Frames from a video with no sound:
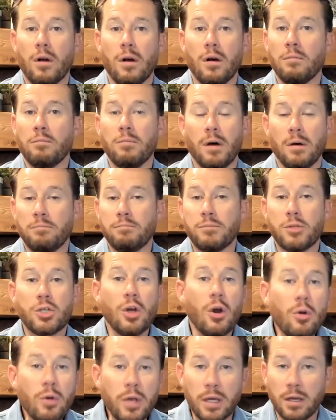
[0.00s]
a
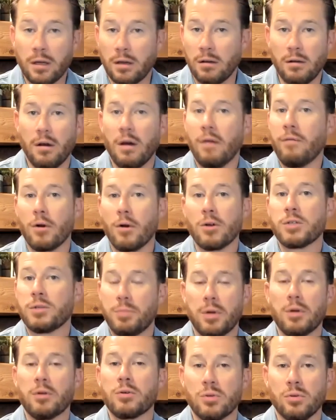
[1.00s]
choking of our
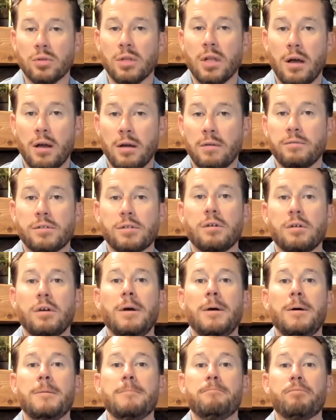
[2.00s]
spiritual lives.
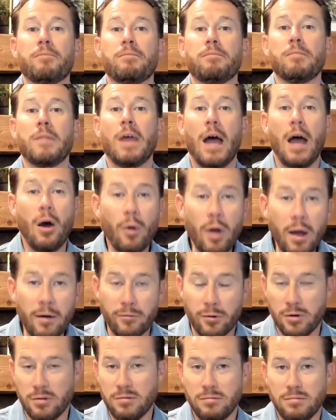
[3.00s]

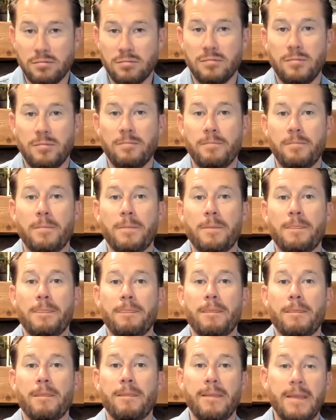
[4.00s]
However,
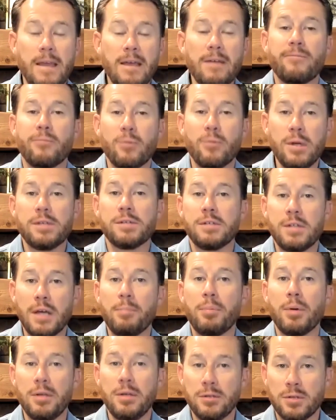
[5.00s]
if we
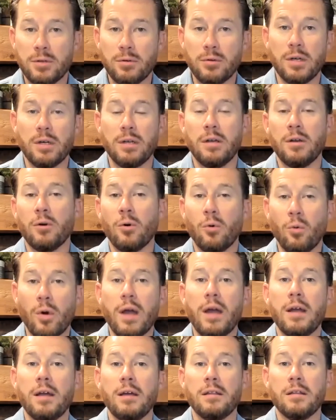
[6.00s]
step into it in a
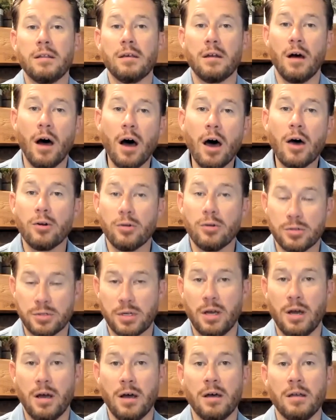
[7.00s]
way that honors
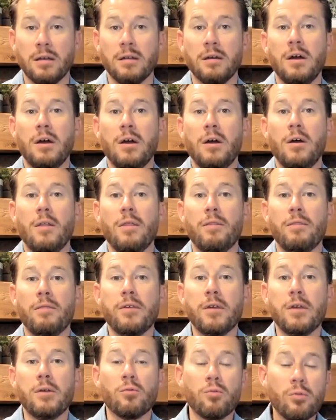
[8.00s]
God,
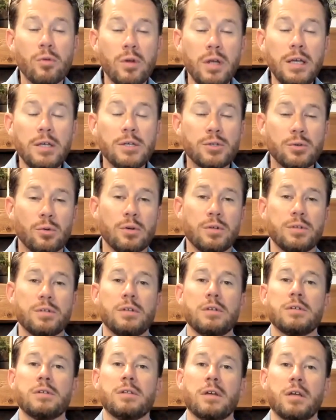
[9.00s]
the
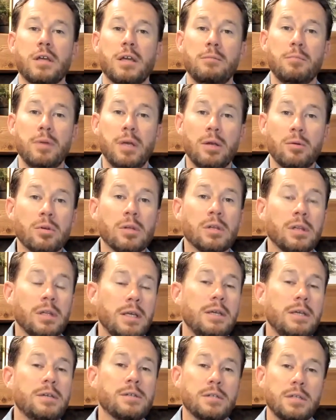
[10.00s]
resources that can be
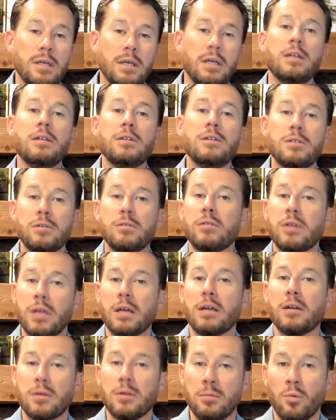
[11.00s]
released into
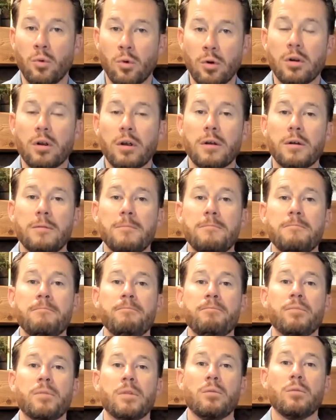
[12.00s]
kingdom work
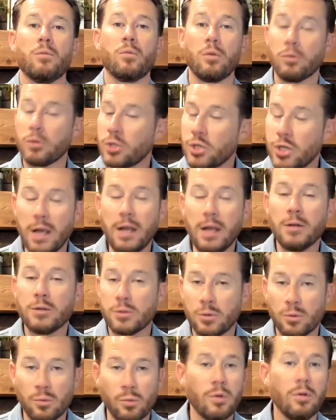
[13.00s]
will change
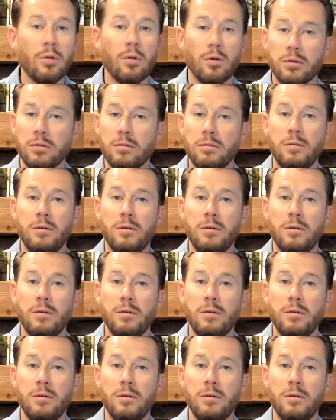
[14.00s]
the world.